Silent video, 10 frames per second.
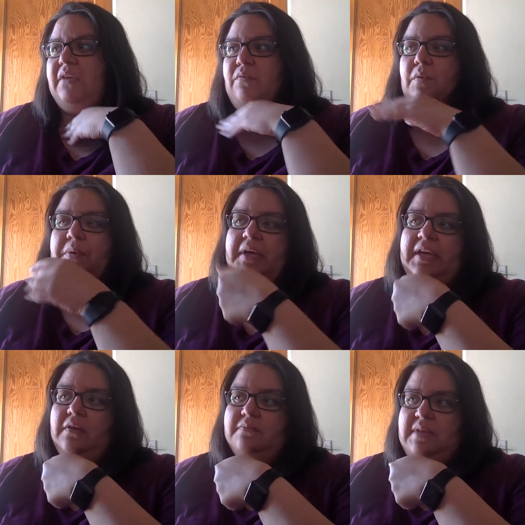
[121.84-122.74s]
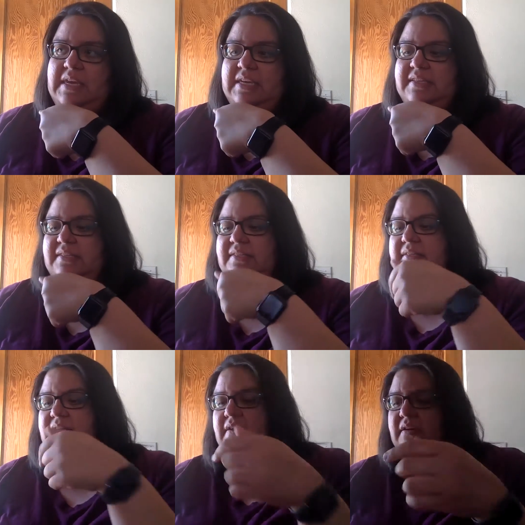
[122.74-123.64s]
what will help me
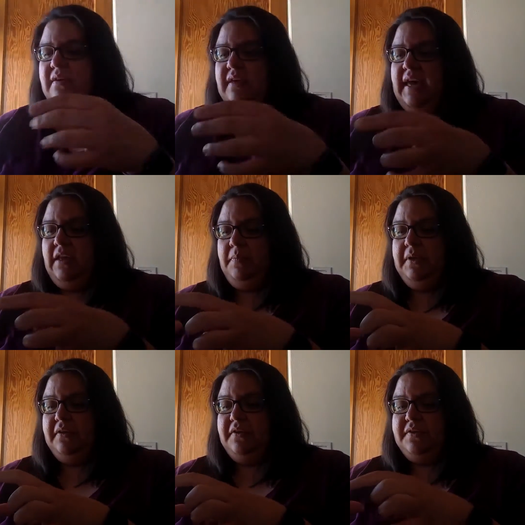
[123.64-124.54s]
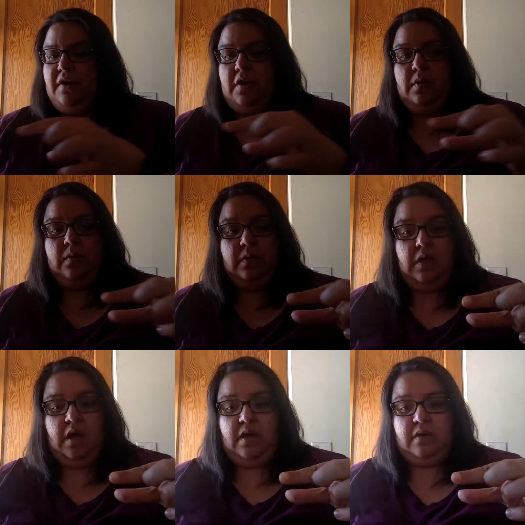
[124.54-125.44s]
is caterpillars are
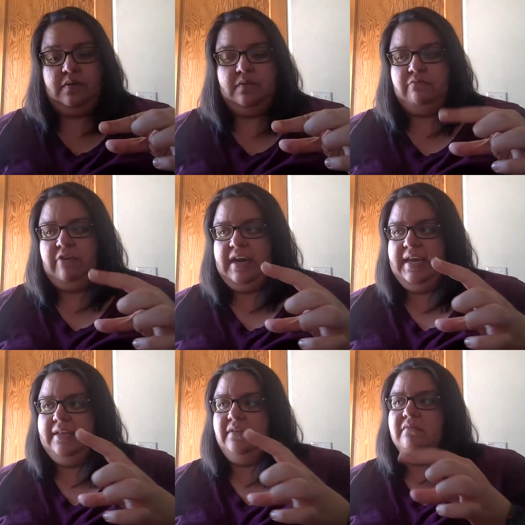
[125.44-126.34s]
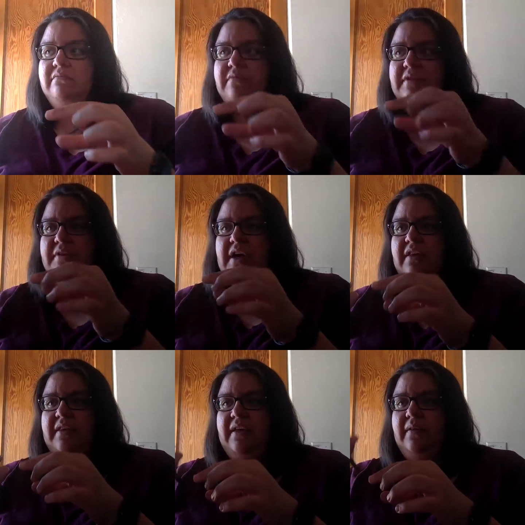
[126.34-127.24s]
long, right? They're
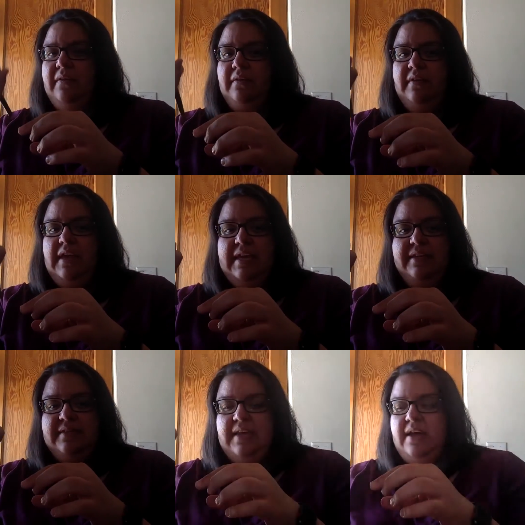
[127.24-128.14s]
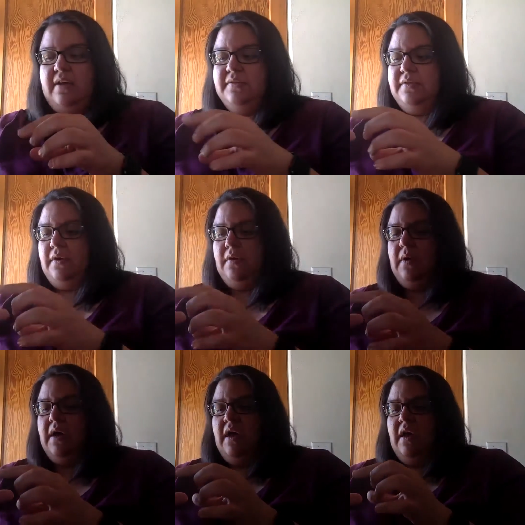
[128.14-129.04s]
not like a little egg sac.
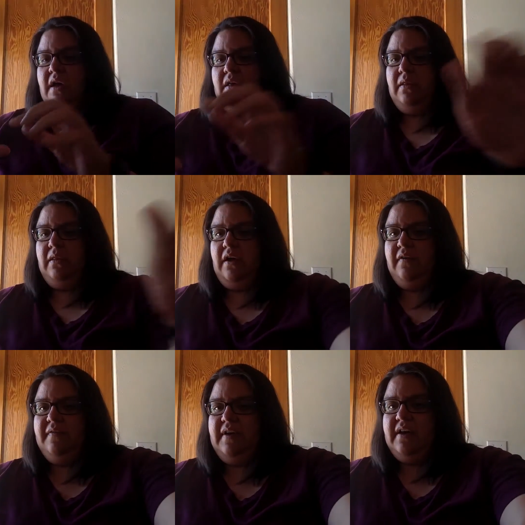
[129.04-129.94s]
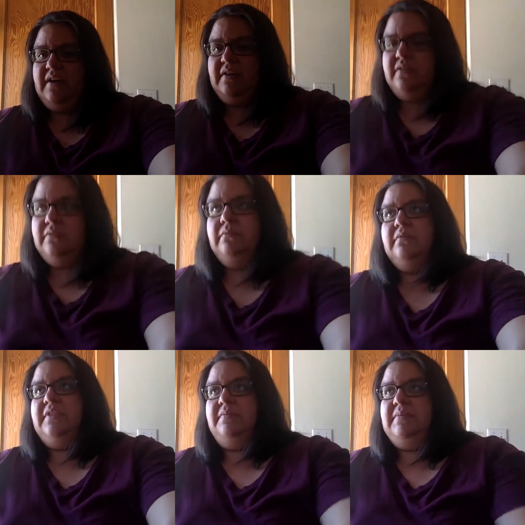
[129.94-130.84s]
So larva
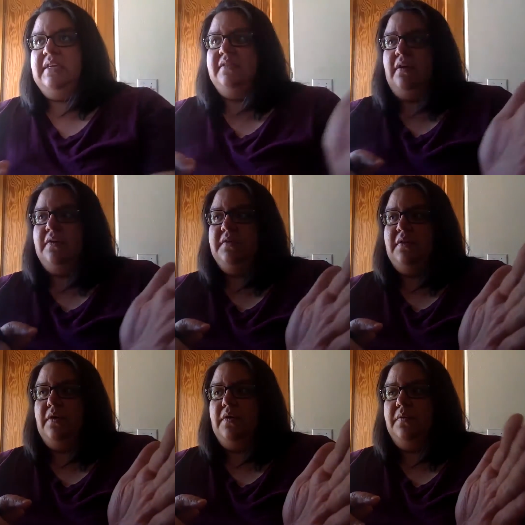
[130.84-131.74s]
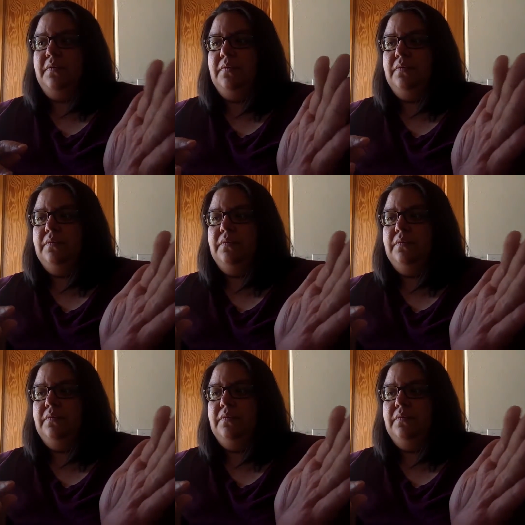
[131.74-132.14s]
to me is also